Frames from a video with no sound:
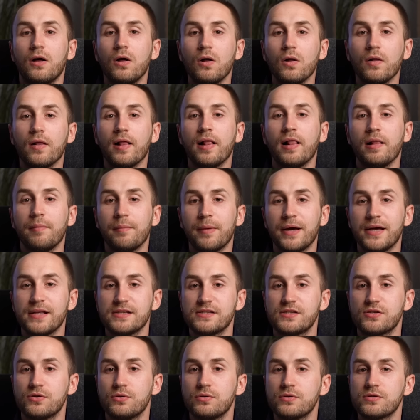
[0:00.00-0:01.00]
All
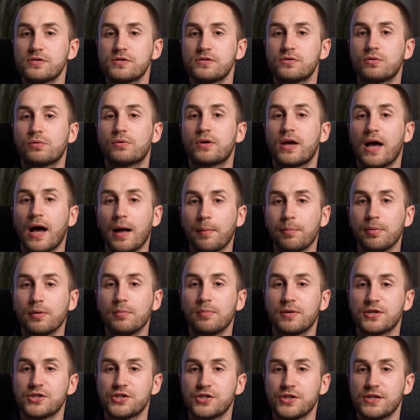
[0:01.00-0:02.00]
elements used to couple
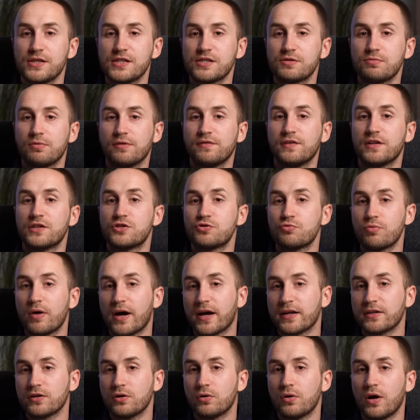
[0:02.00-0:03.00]
machines with the
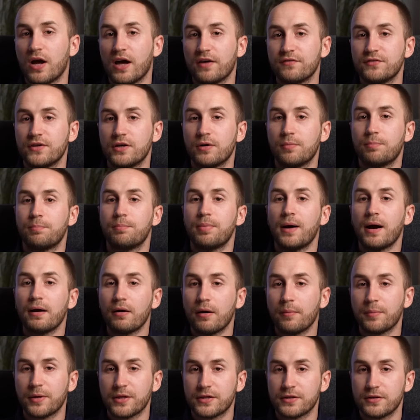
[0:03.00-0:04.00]
tractor have their
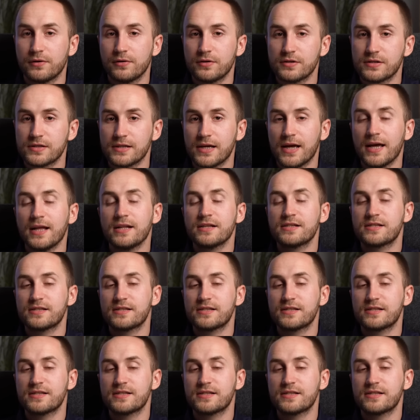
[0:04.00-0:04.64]
parameters and